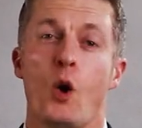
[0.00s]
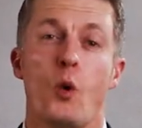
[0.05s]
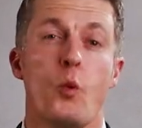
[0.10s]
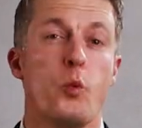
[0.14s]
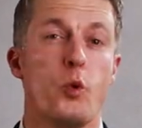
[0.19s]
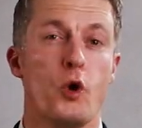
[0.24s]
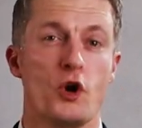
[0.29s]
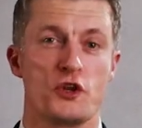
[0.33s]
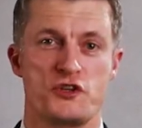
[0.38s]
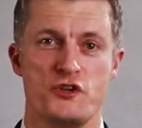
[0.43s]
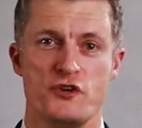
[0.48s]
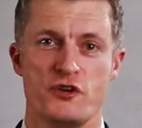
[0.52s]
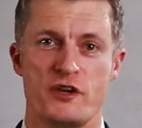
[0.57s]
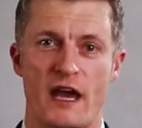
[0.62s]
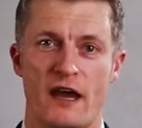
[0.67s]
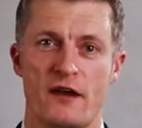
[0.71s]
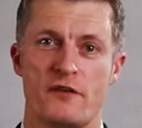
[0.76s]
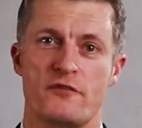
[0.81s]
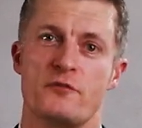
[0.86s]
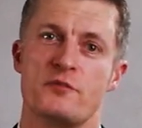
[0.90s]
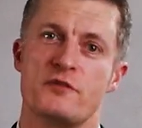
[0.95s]
What you
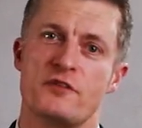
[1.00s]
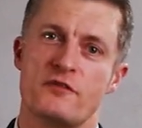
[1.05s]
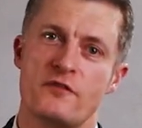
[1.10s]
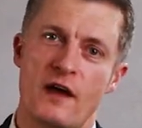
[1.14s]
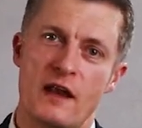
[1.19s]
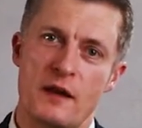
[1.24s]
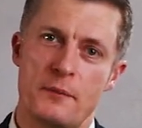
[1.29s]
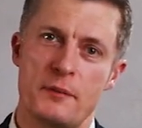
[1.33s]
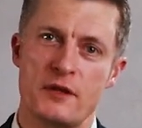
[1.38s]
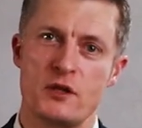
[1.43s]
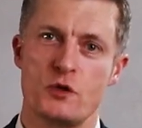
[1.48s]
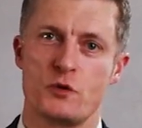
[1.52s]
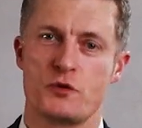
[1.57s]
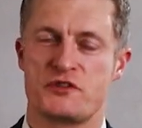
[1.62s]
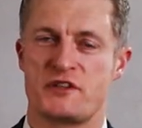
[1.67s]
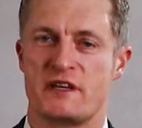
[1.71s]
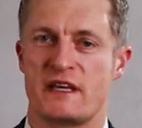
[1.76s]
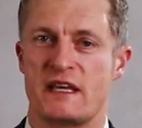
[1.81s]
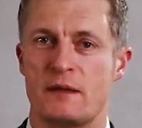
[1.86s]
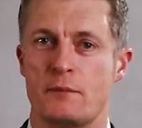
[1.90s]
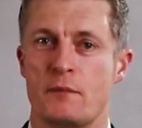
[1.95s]
get from developing your
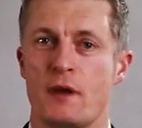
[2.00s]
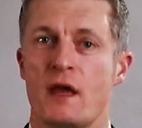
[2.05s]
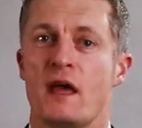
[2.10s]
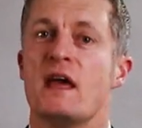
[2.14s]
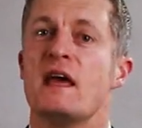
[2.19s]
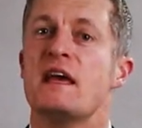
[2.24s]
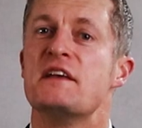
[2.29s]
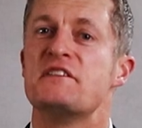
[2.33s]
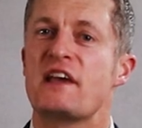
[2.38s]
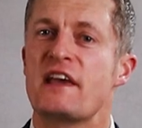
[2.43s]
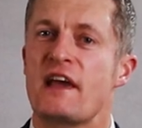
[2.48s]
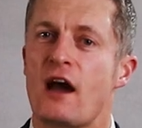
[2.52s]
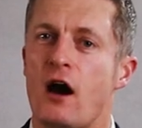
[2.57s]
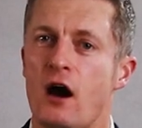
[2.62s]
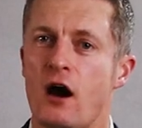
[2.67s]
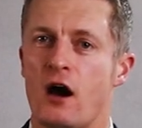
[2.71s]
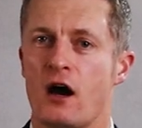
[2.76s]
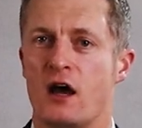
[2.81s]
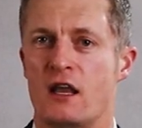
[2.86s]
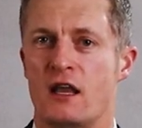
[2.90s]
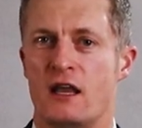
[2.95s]
team is a
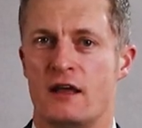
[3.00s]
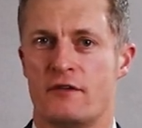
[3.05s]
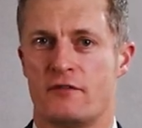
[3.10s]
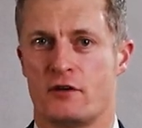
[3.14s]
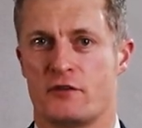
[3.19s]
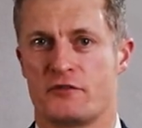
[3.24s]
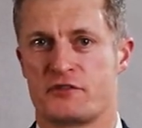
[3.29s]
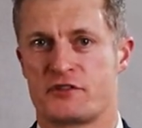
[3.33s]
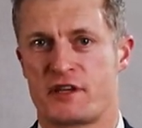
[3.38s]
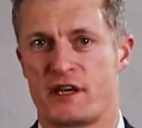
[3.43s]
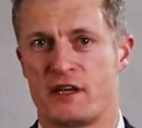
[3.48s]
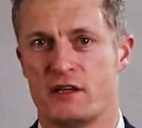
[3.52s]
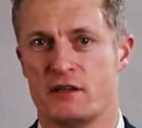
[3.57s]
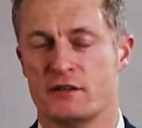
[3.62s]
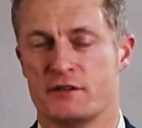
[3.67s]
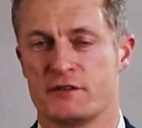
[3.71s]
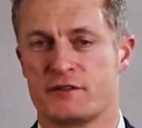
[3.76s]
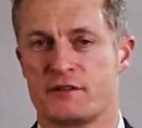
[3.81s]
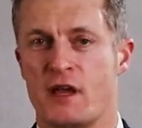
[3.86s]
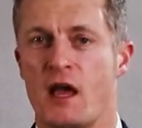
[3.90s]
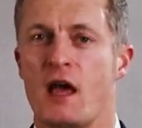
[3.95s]
higher level of
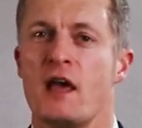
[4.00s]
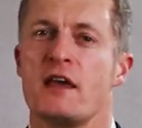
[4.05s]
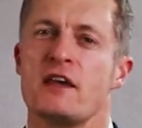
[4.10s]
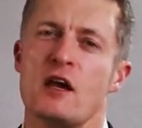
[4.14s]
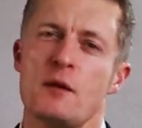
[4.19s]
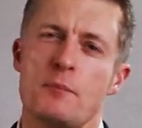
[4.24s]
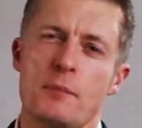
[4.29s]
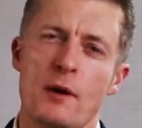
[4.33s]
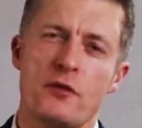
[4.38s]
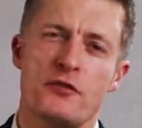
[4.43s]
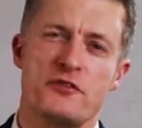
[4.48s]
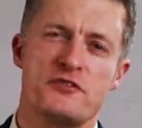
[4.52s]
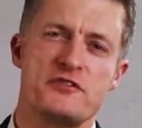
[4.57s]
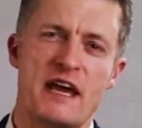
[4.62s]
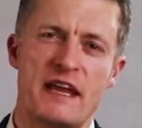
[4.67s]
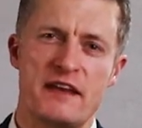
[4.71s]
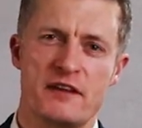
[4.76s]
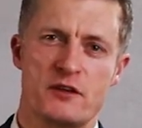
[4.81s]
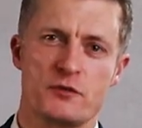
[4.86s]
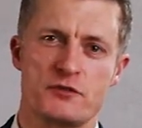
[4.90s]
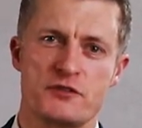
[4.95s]
skills, you know, both
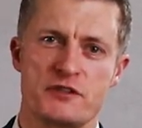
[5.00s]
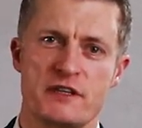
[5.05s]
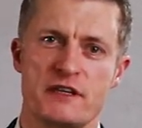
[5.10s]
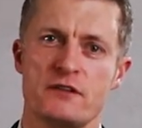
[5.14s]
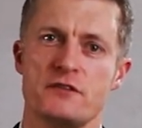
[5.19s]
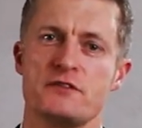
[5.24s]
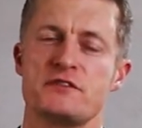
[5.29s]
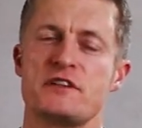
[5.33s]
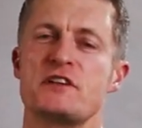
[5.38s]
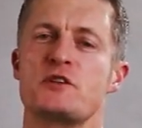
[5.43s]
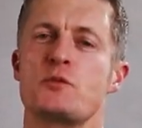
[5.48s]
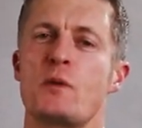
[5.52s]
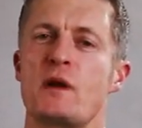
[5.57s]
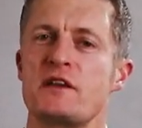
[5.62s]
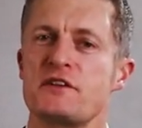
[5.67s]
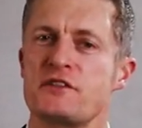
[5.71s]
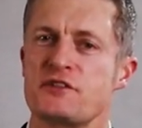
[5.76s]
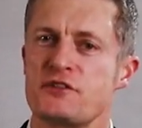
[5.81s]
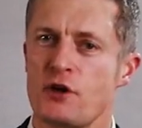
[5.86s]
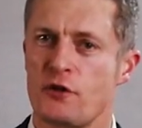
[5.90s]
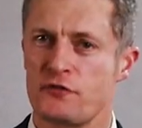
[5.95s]
technical skills as well
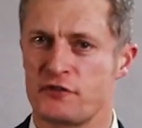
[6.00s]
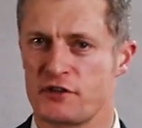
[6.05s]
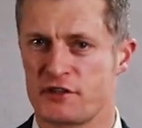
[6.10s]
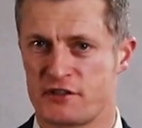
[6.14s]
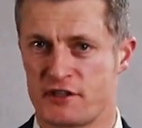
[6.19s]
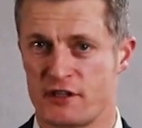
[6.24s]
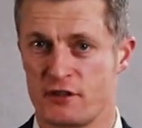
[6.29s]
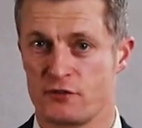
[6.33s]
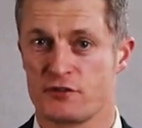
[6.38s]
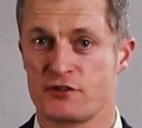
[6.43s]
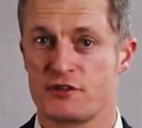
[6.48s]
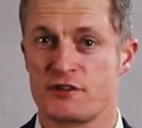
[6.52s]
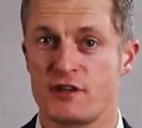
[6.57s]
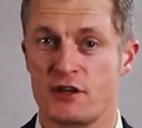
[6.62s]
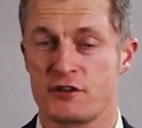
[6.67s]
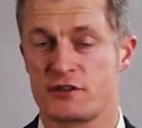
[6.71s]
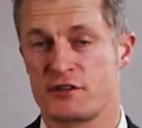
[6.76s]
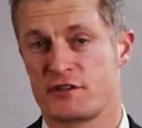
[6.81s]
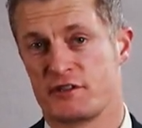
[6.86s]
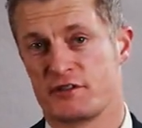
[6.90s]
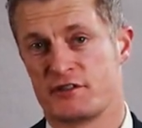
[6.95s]
as softer skills
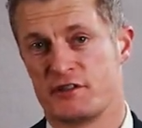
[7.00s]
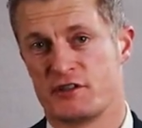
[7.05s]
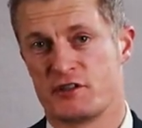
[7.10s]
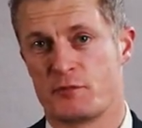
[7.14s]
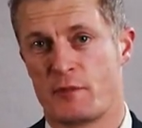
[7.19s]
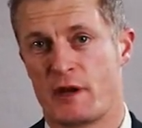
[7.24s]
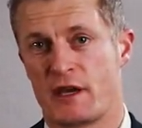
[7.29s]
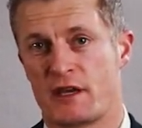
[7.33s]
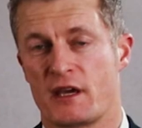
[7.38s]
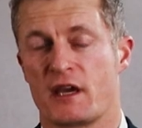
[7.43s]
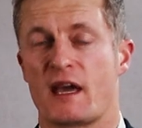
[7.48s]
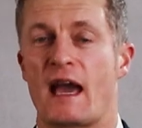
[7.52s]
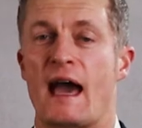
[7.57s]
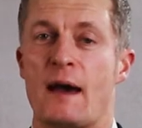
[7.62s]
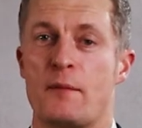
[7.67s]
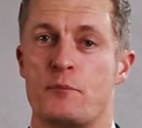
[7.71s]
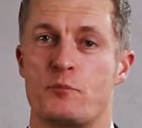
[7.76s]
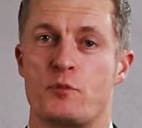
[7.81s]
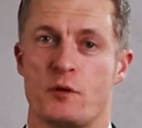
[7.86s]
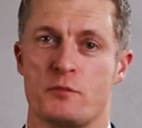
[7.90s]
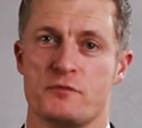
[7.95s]
such as decision making
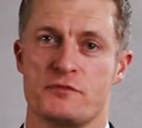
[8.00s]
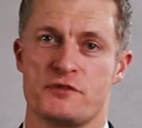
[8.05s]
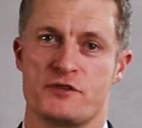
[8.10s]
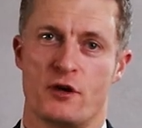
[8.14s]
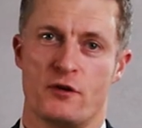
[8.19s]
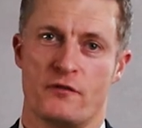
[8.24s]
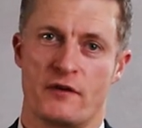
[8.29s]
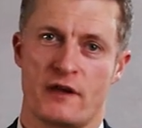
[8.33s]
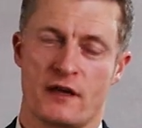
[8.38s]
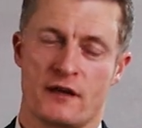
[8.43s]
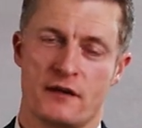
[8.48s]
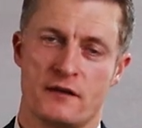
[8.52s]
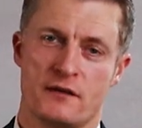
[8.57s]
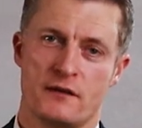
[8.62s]
and problem solving.